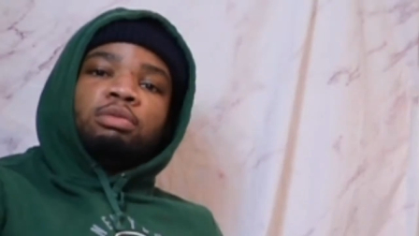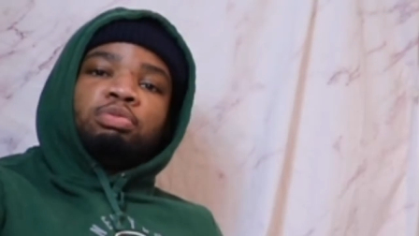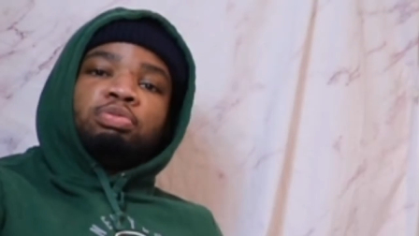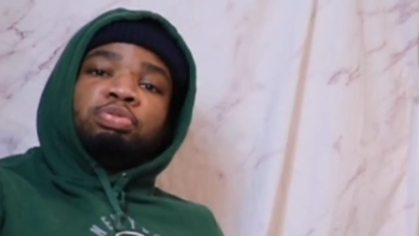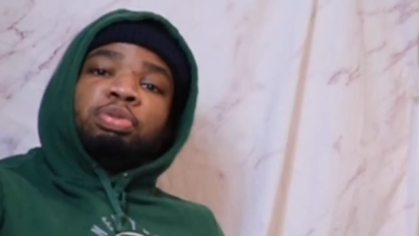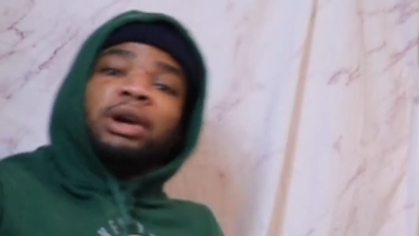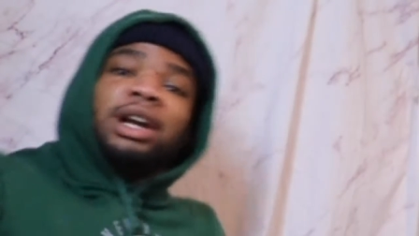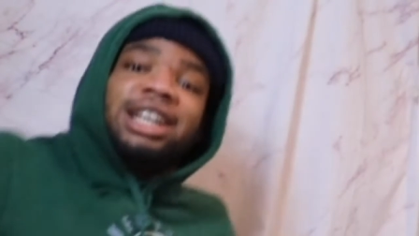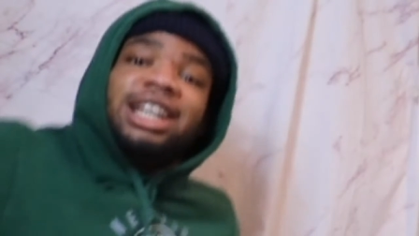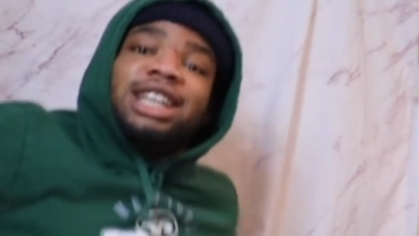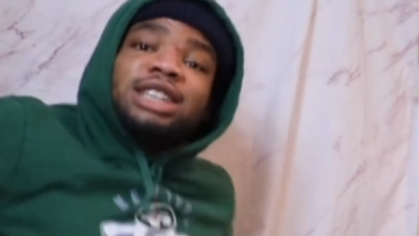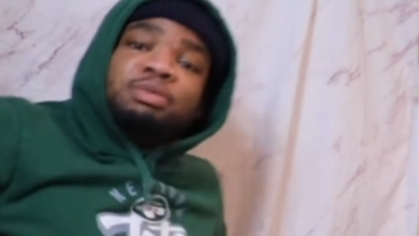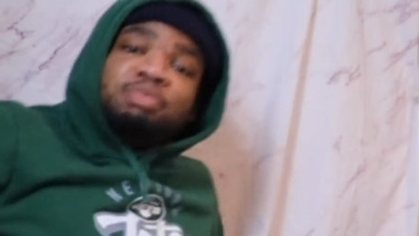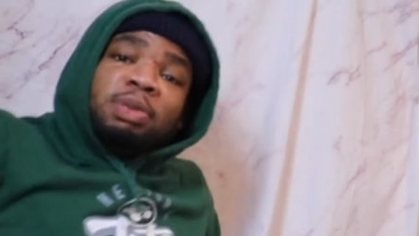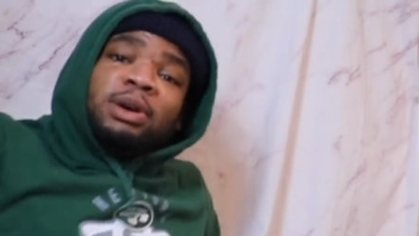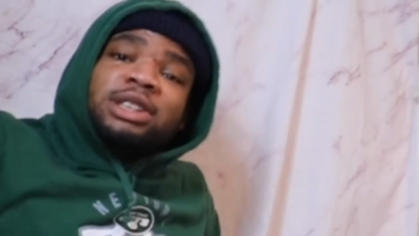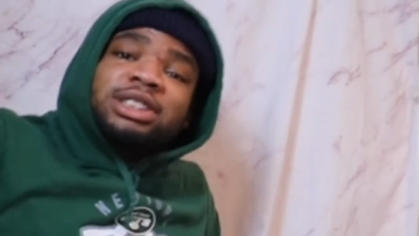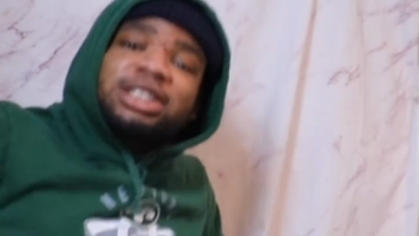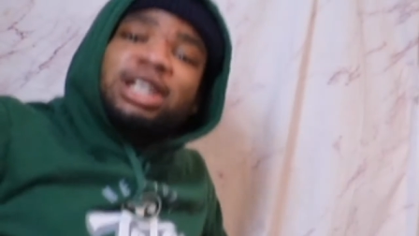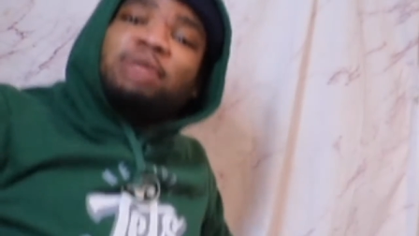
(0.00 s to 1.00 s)
Brittany's
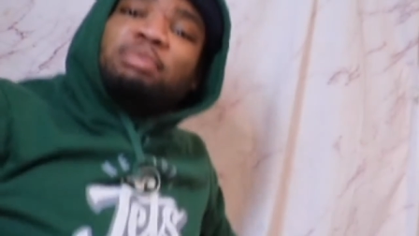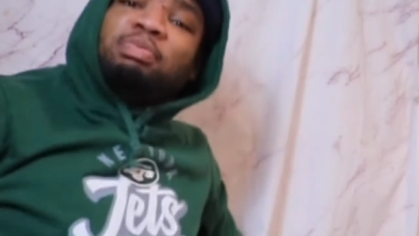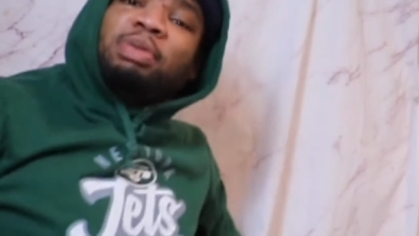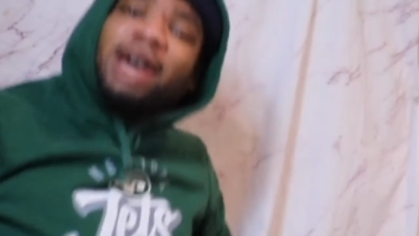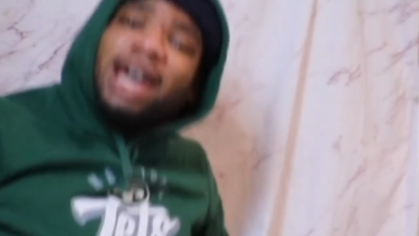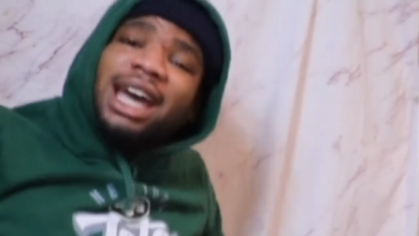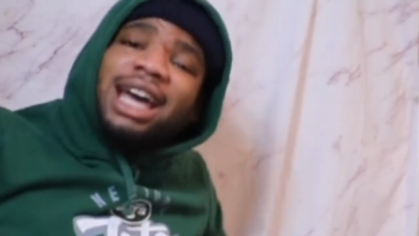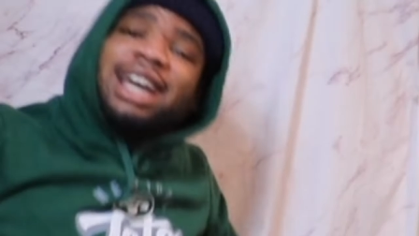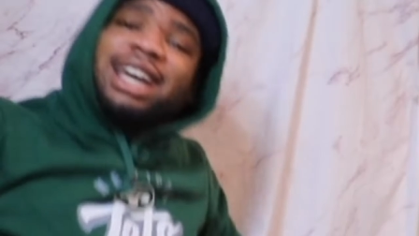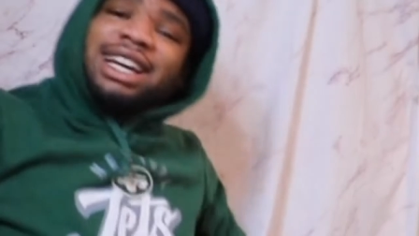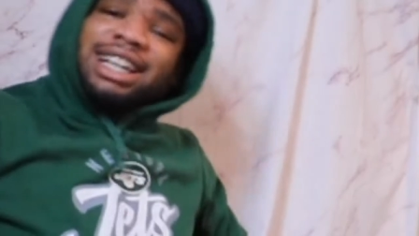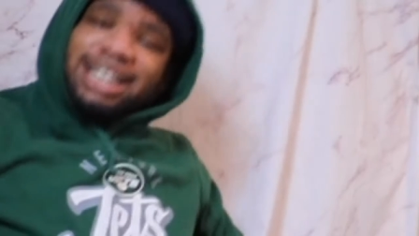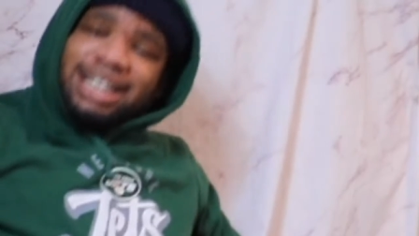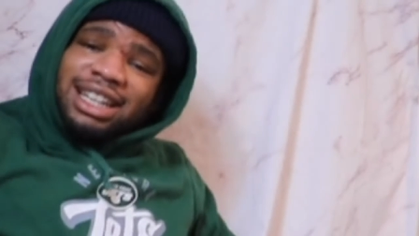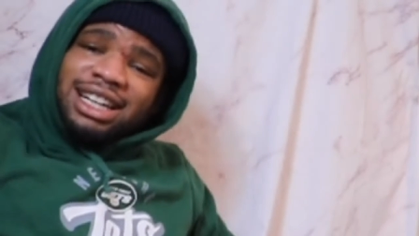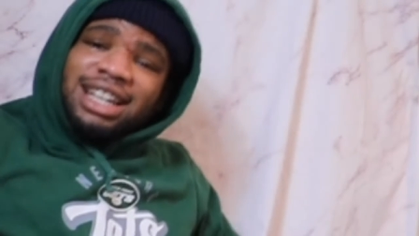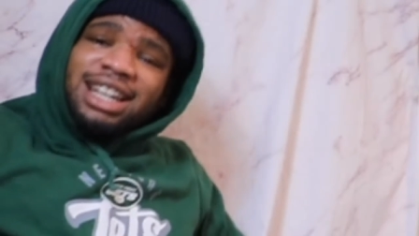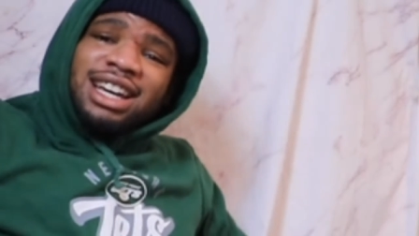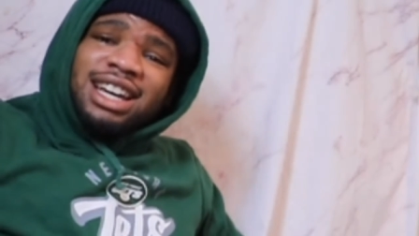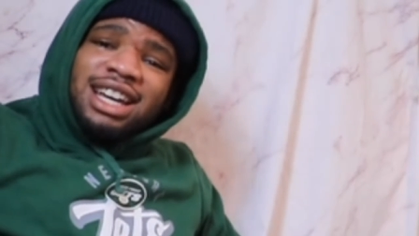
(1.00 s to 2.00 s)
pushing P!
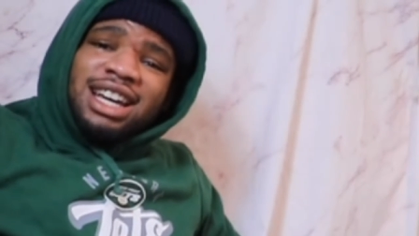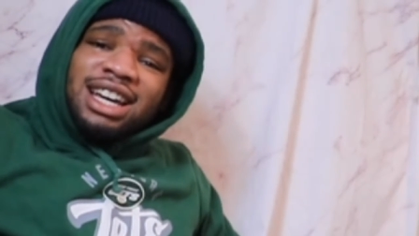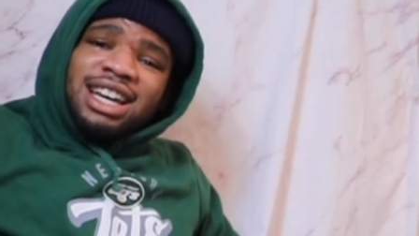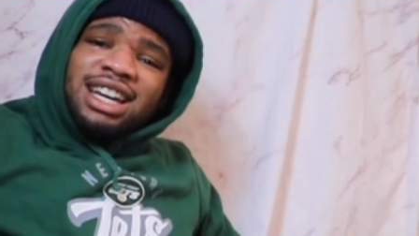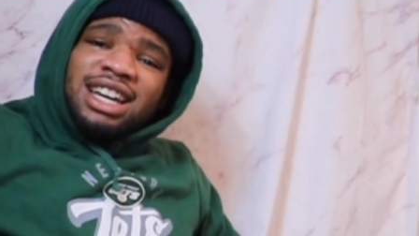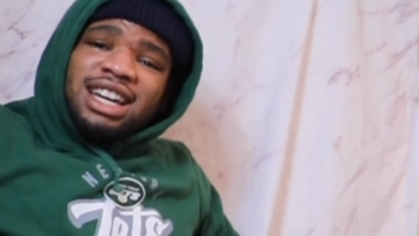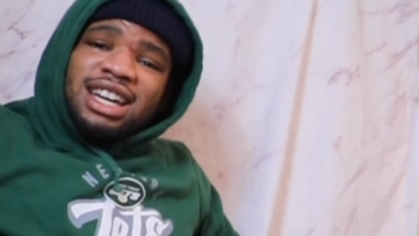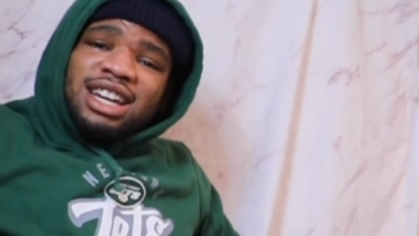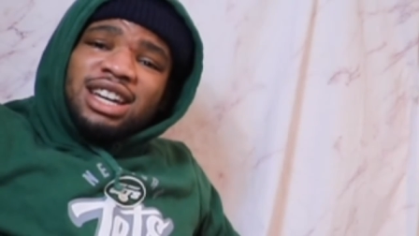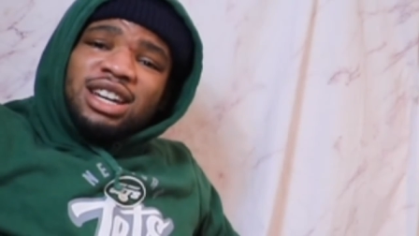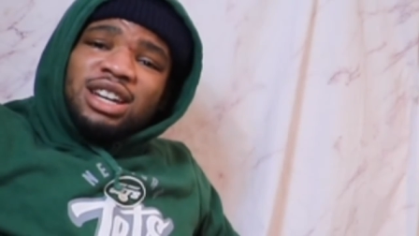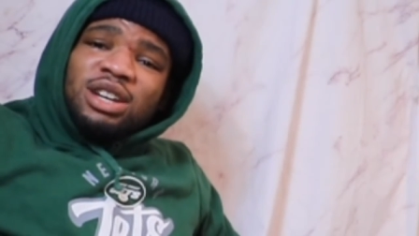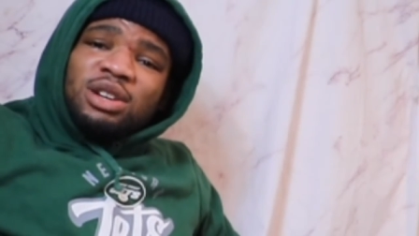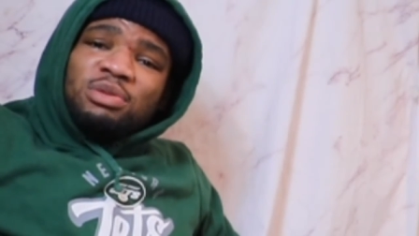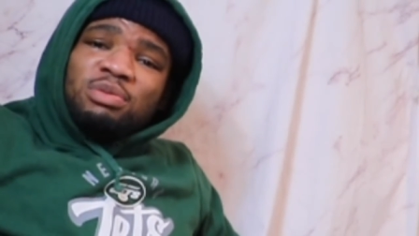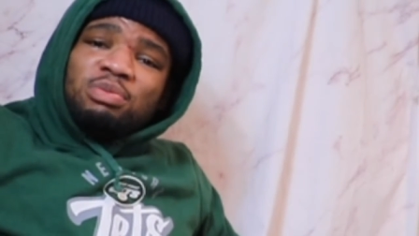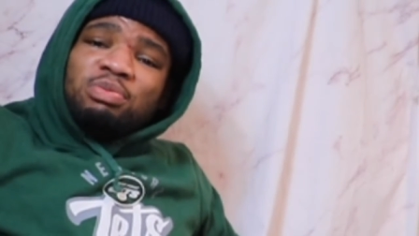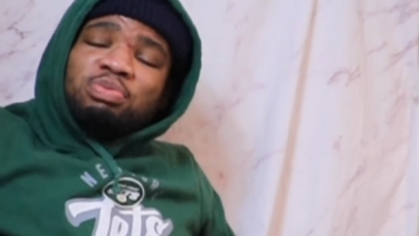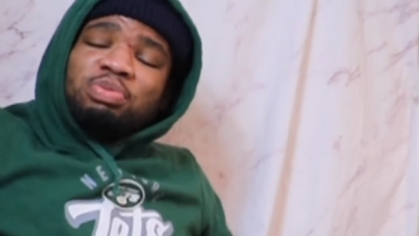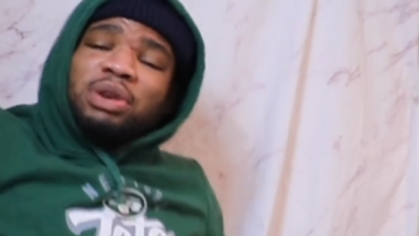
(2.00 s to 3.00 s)

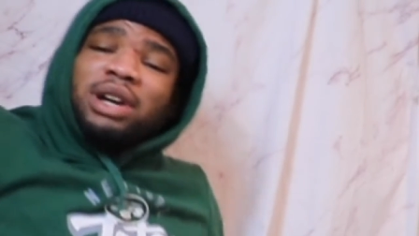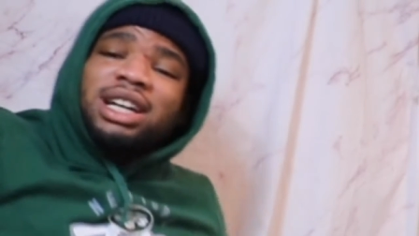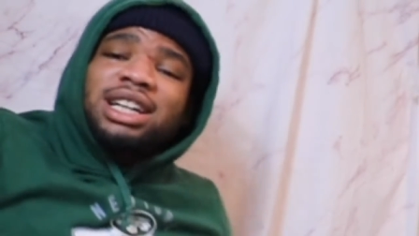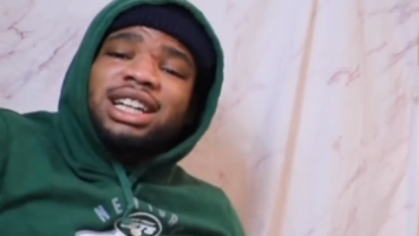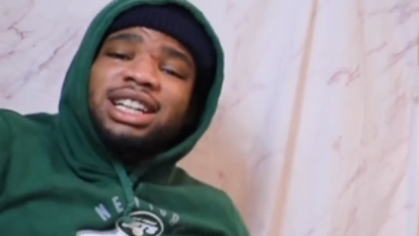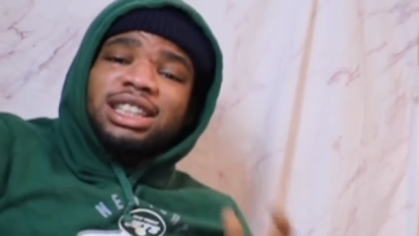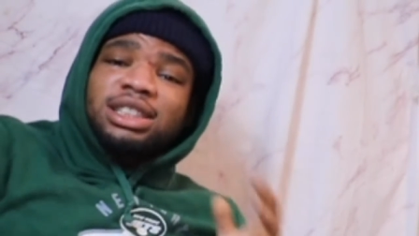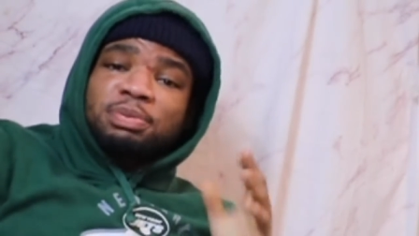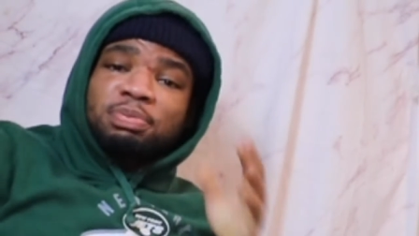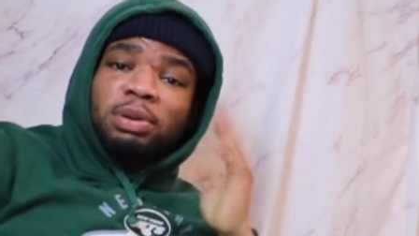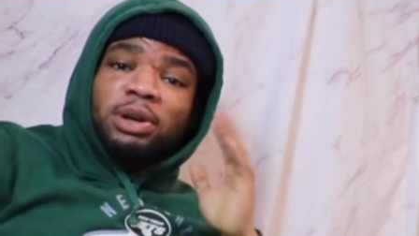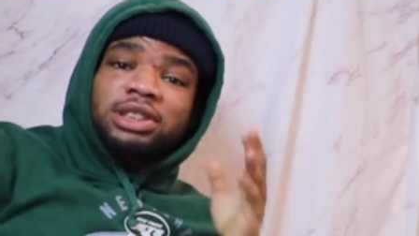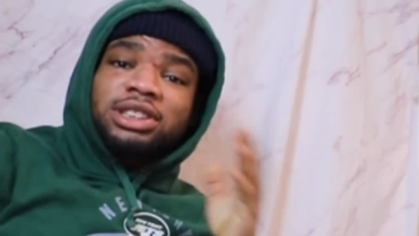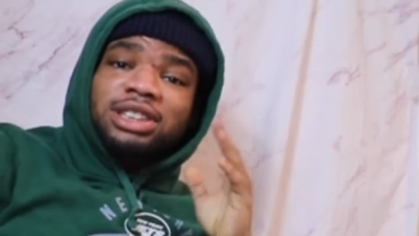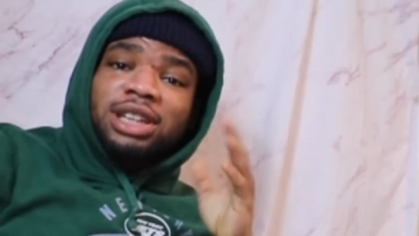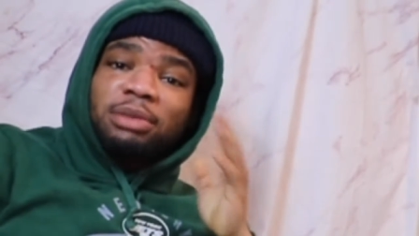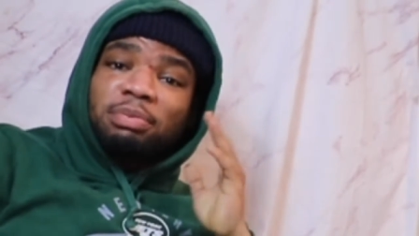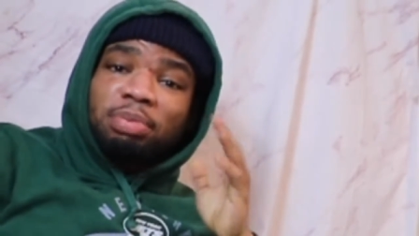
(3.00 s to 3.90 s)
Brittany is pushing